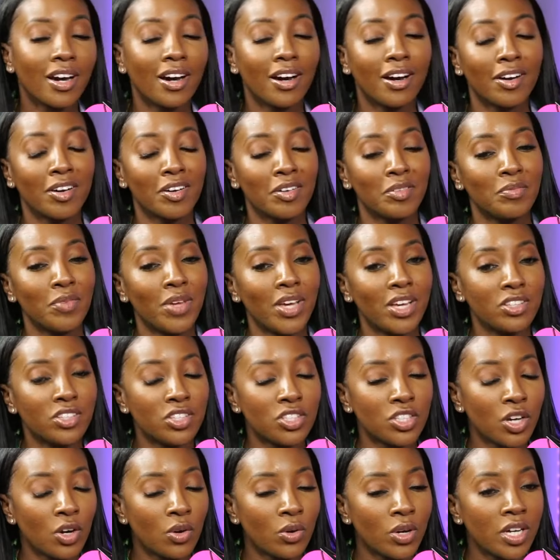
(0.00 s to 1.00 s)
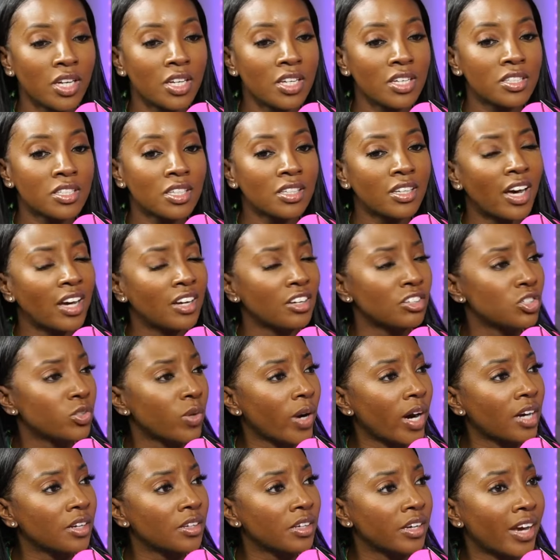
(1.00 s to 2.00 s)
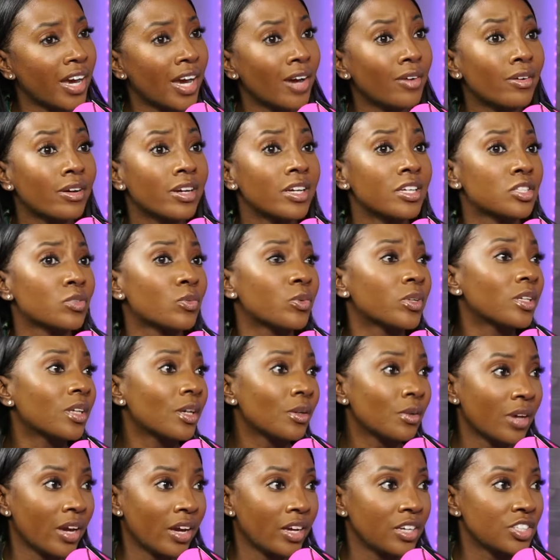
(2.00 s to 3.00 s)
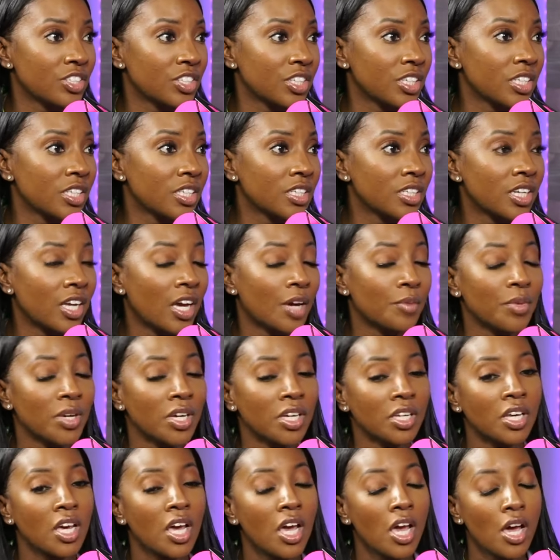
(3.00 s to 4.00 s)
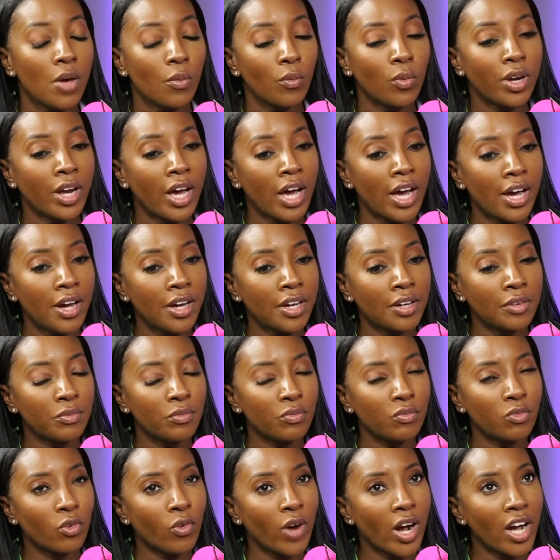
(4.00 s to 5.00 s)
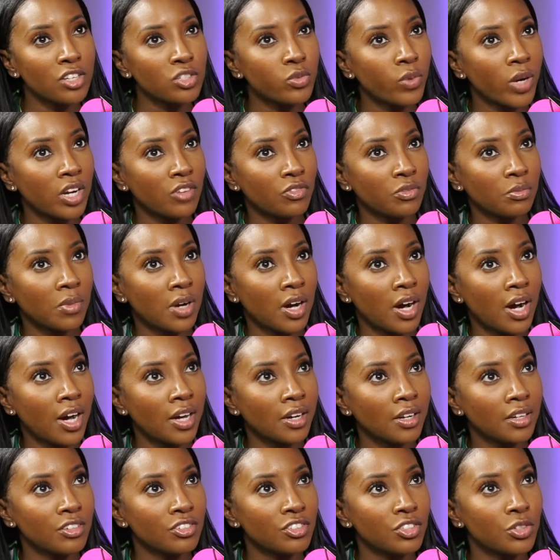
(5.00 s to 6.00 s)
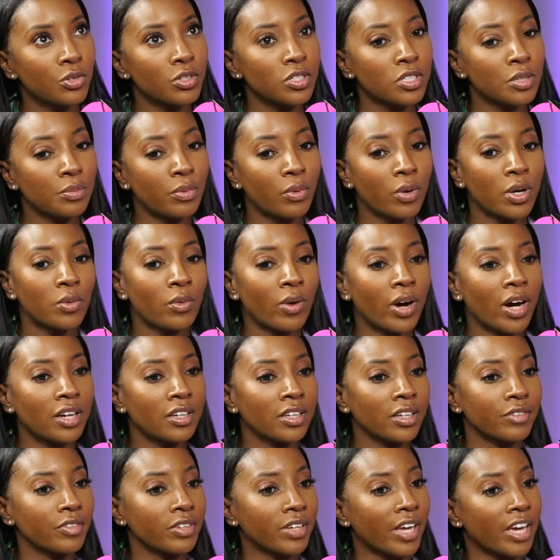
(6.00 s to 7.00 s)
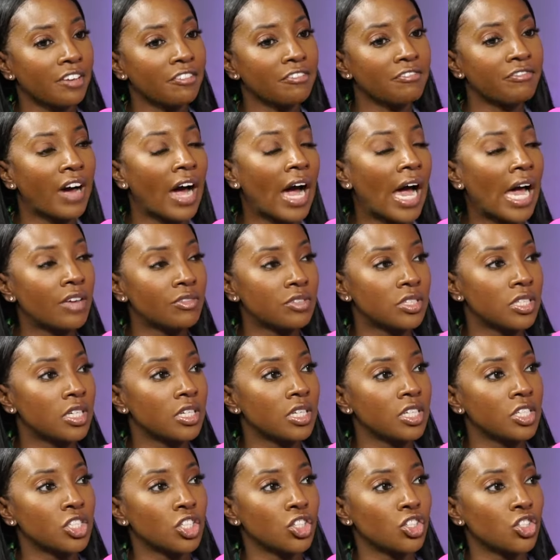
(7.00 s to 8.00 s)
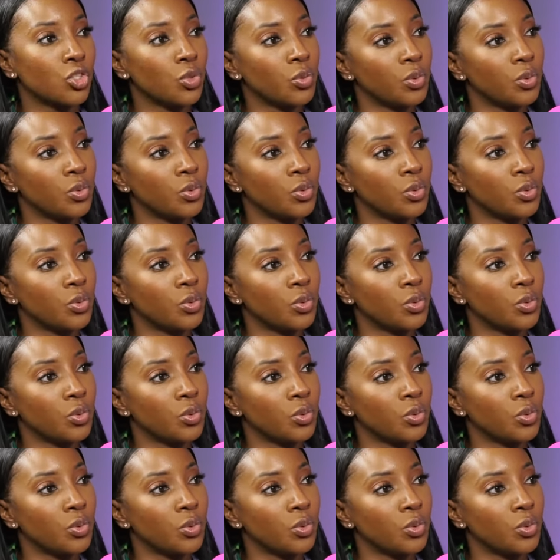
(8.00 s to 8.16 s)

Um, and so it is a lot of trial and error. It's relocation. I mean, when I graduated from college, there was a point where I lived in like like five cities in two